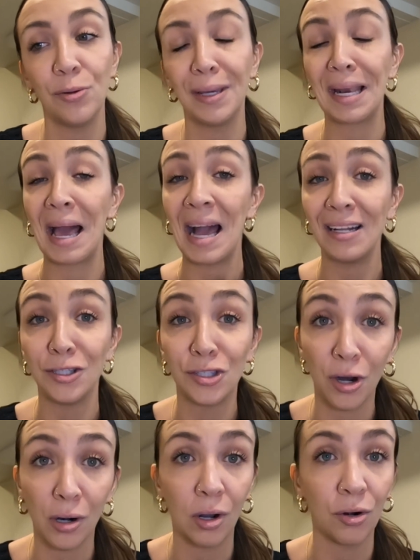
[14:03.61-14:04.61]
you can get a head
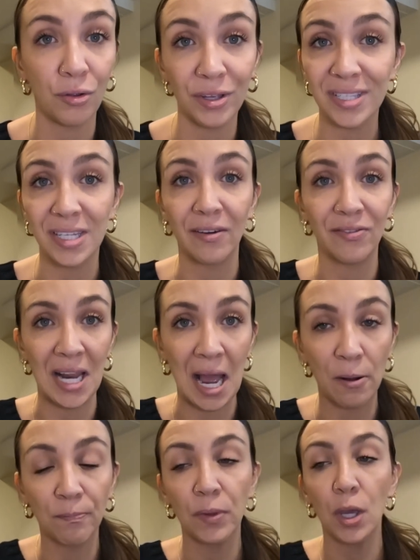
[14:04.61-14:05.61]
start on all this stuff
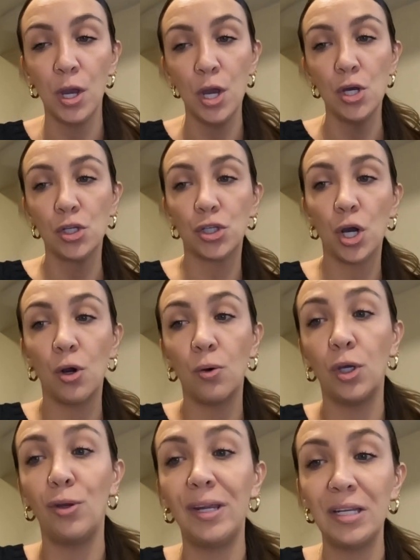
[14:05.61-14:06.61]
now. So
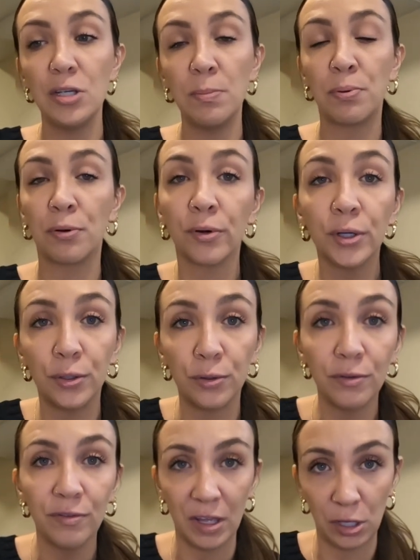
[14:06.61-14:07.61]
you need to
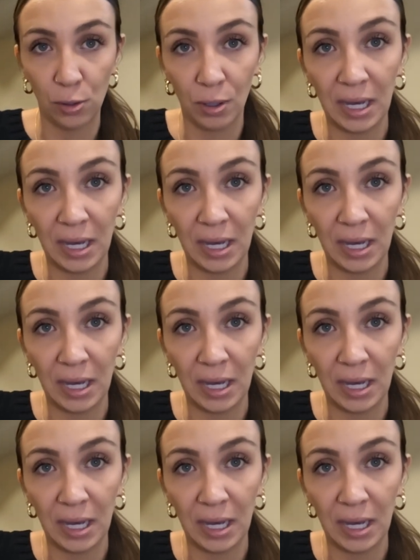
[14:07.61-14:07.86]
prove that you